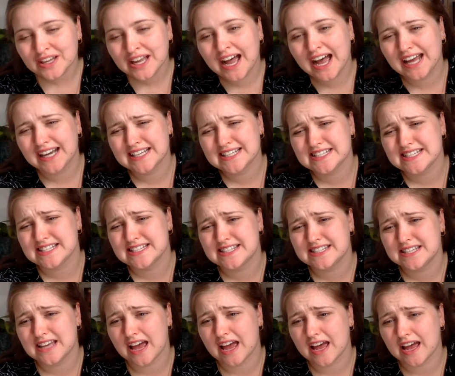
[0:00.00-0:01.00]

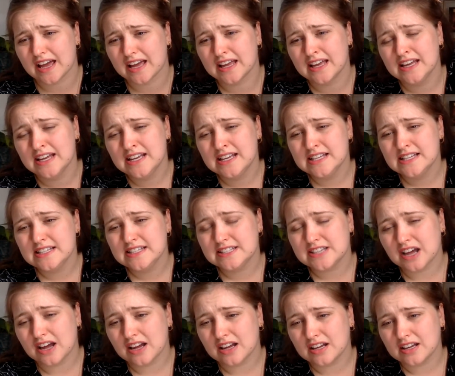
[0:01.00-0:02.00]
Alice has
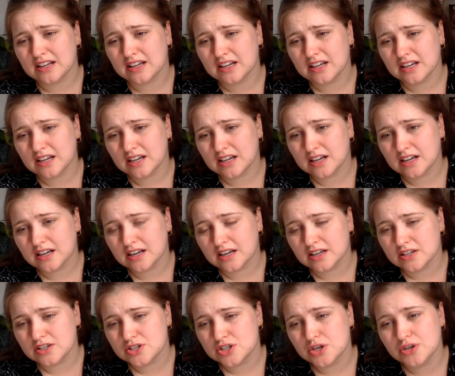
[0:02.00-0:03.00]
stuck
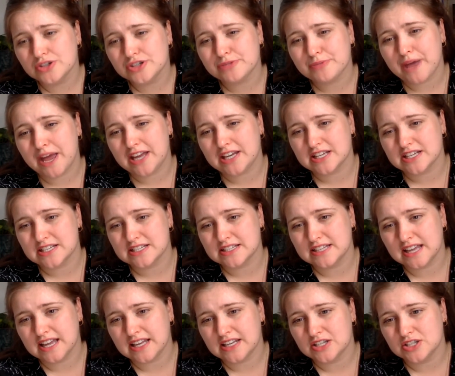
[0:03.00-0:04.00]
200 pages
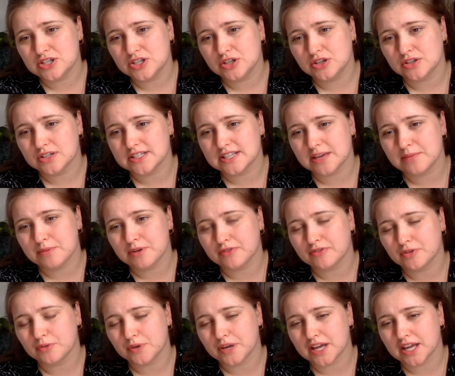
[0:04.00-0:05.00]
into the same book
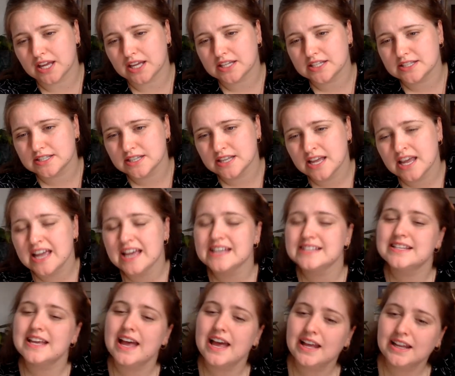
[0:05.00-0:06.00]
for weeks.
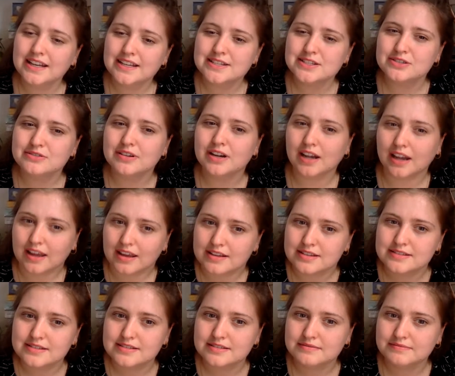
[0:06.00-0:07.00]
Is it Alice or
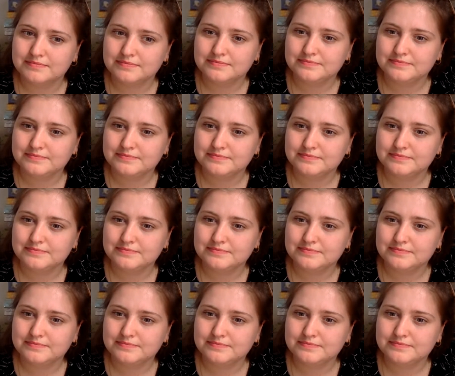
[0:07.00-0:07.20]
Elise?